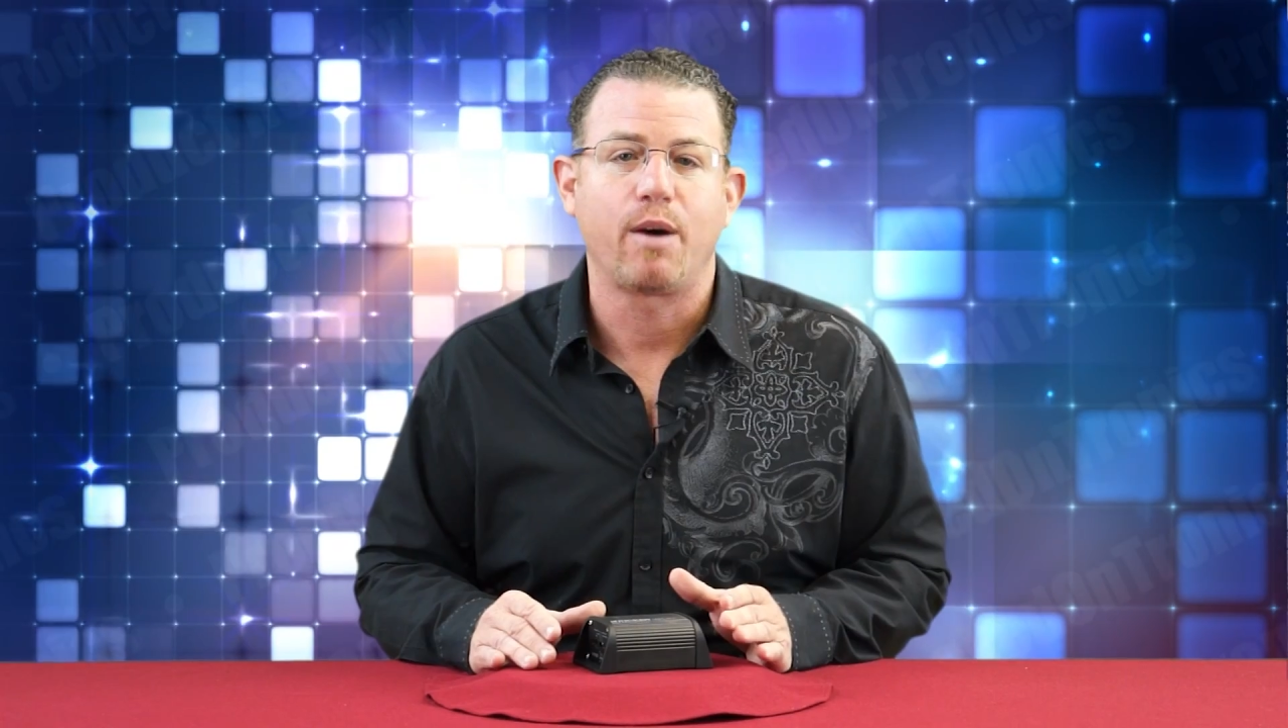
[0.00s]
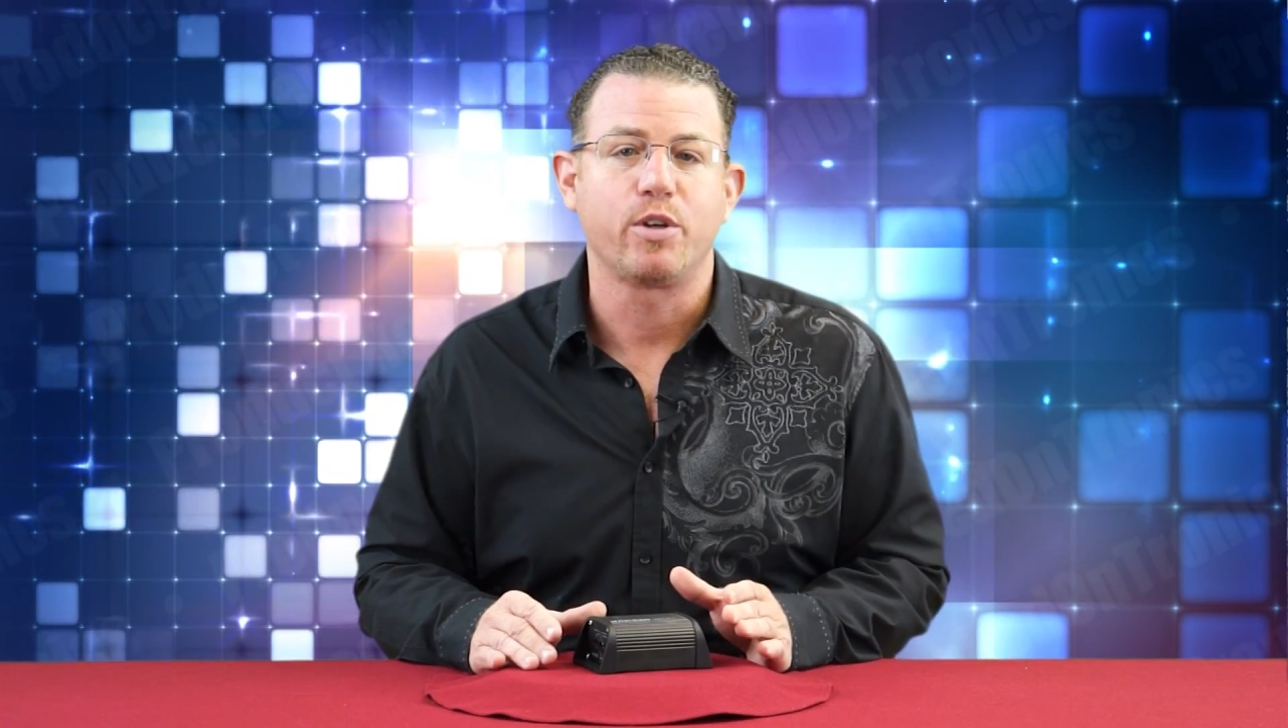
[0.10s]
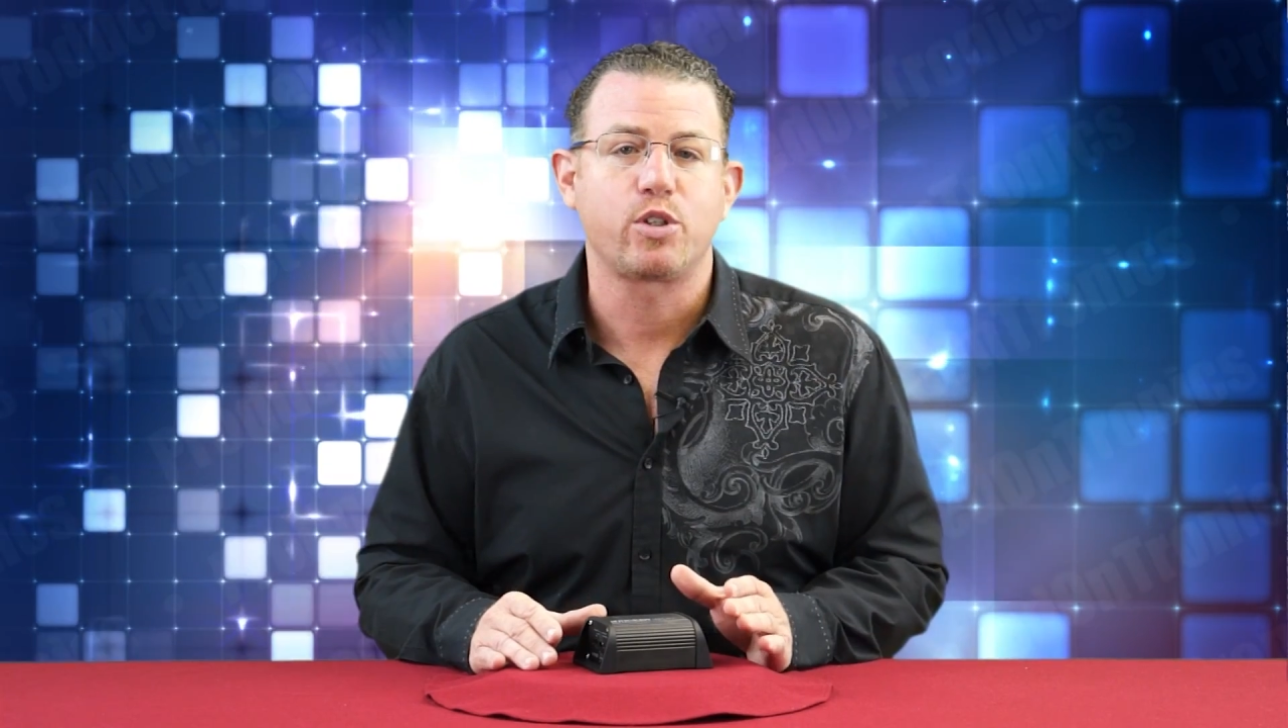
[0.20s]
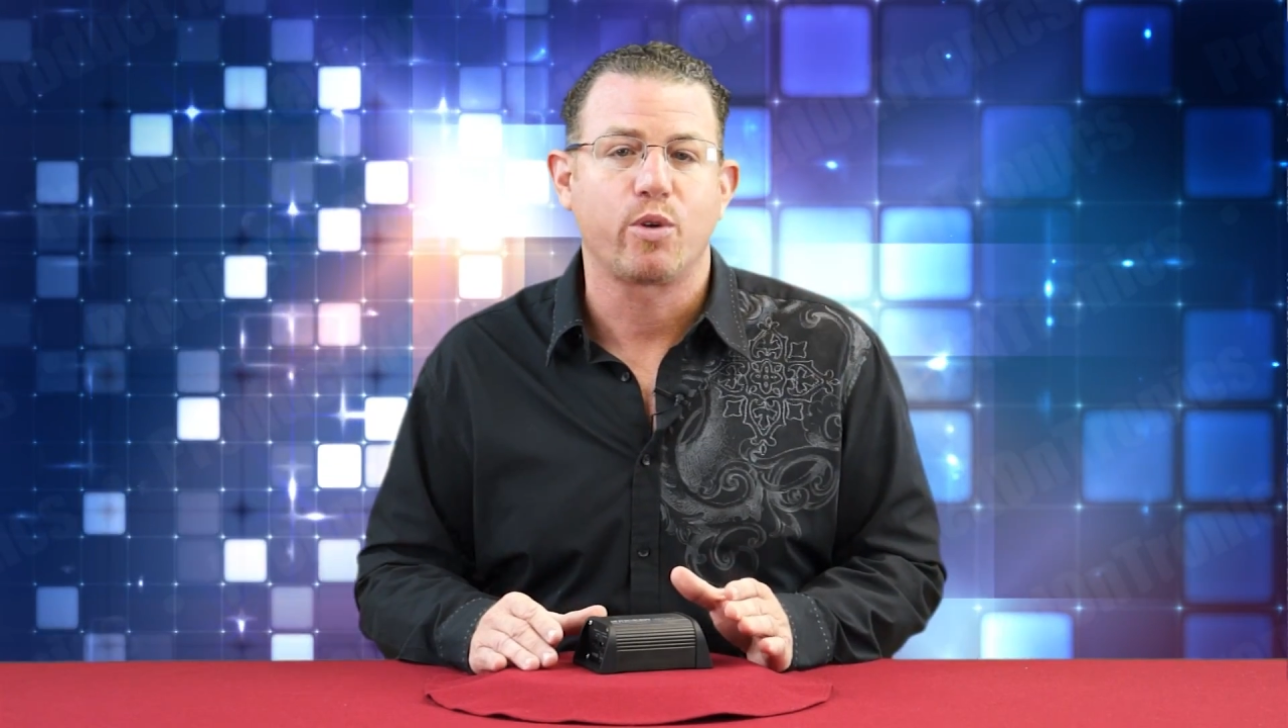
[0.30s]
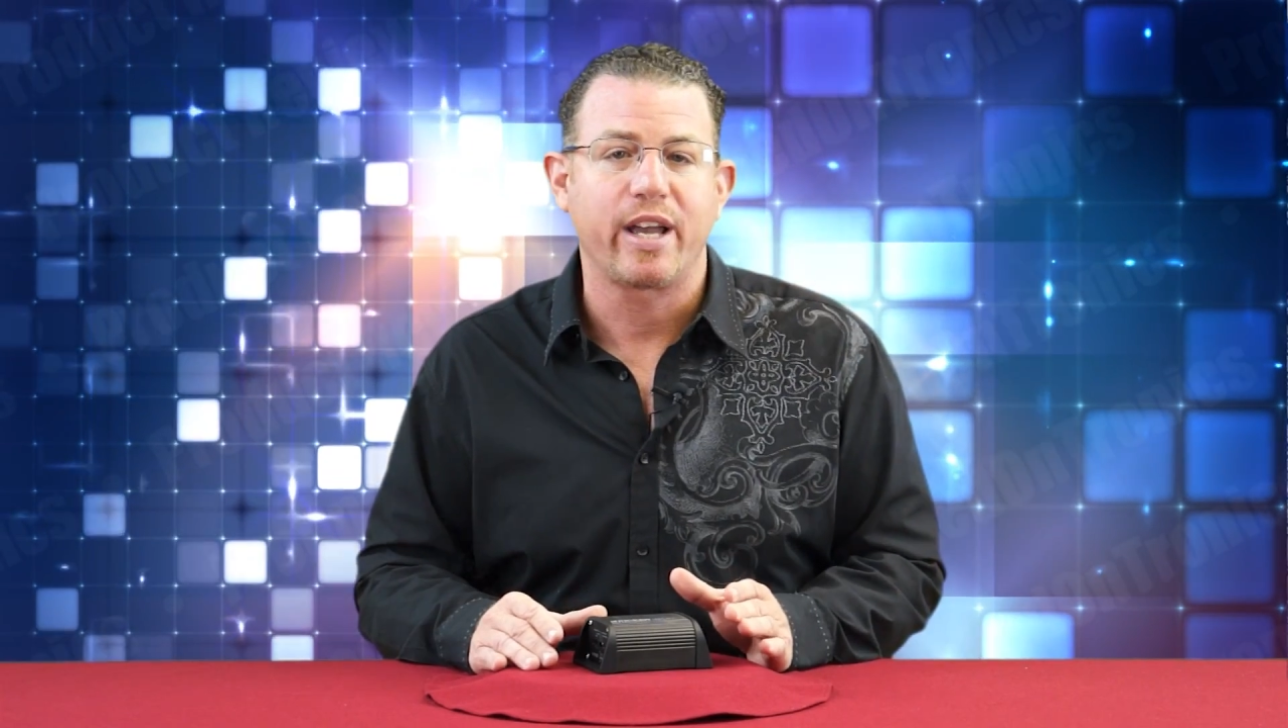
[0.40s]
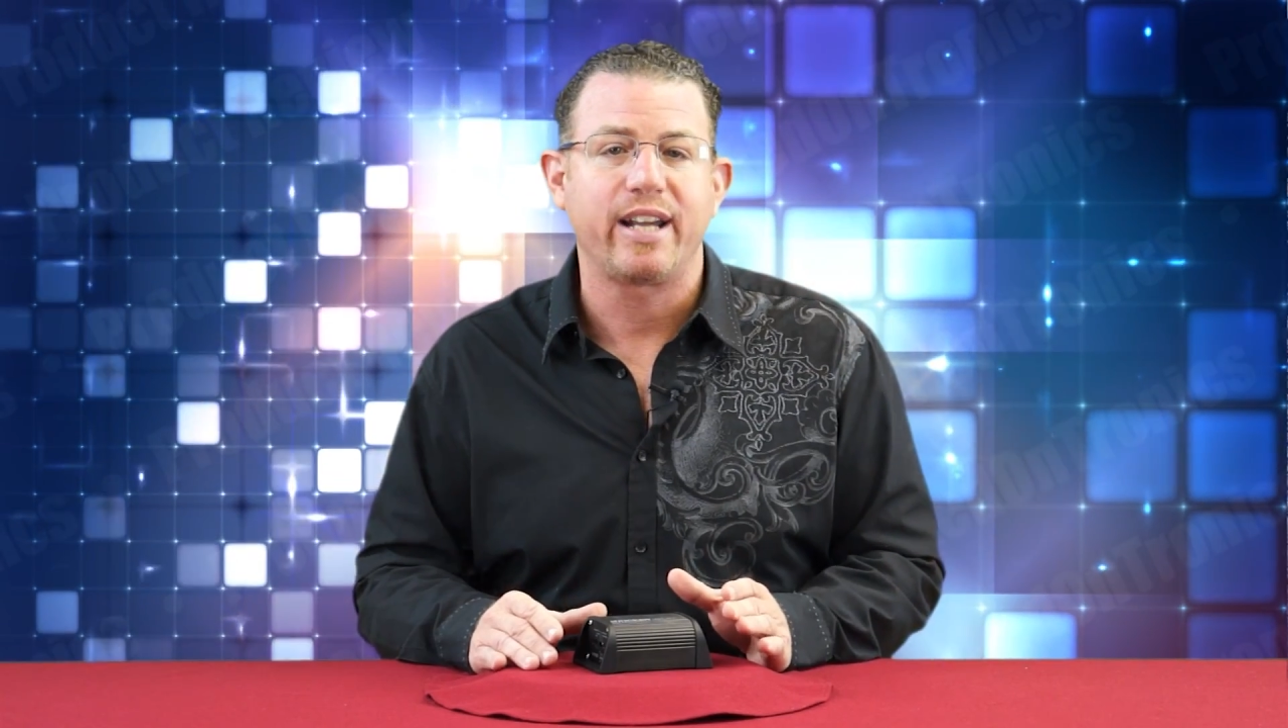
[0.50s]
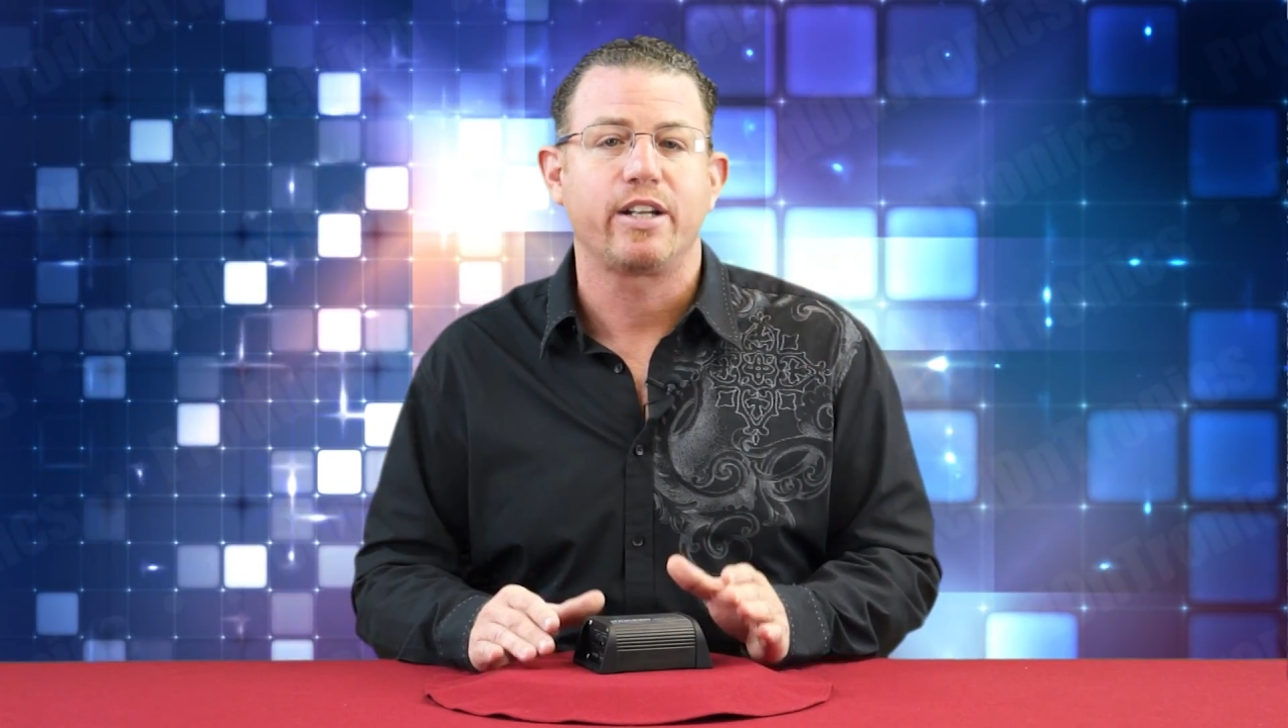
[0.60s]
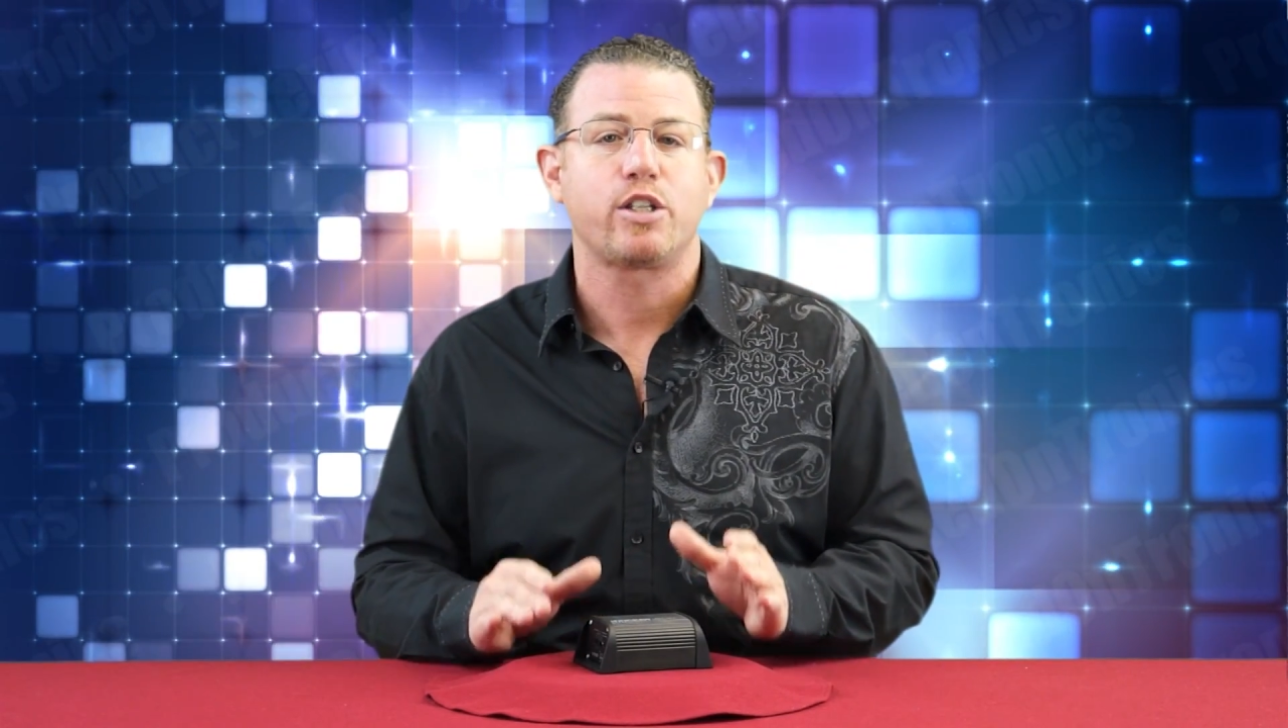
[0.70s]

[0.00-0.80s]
was created